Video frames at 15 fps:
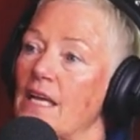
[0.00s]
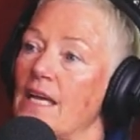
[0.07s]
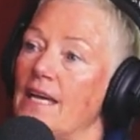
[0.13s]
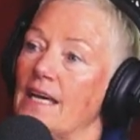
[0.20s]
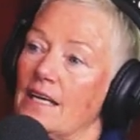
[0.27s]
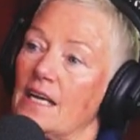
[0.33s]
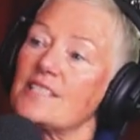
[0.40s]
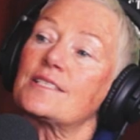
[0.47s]

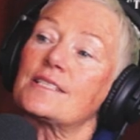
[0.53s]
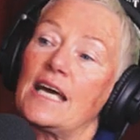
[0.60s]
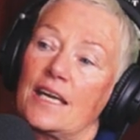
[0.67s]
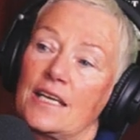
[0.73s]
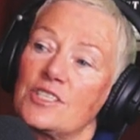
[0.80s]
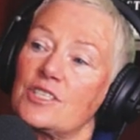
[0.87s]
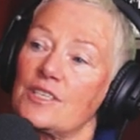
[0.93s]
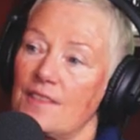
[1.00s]
And I
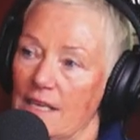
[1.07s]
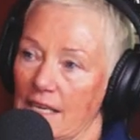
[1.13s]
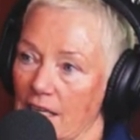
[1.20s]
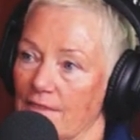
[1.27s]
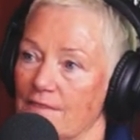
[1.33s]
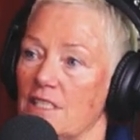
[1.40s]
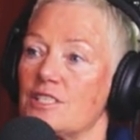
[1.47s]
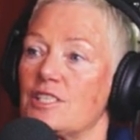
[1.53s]
started to think
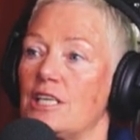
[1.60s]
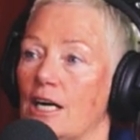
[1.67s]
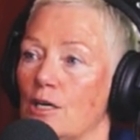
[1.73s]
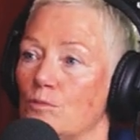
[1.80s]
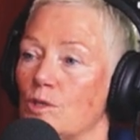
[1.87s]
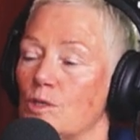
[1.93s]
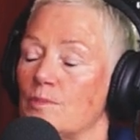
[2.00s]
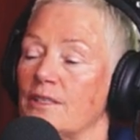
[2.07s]
of this young
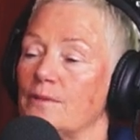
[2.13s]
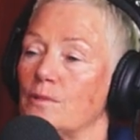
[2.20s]
woman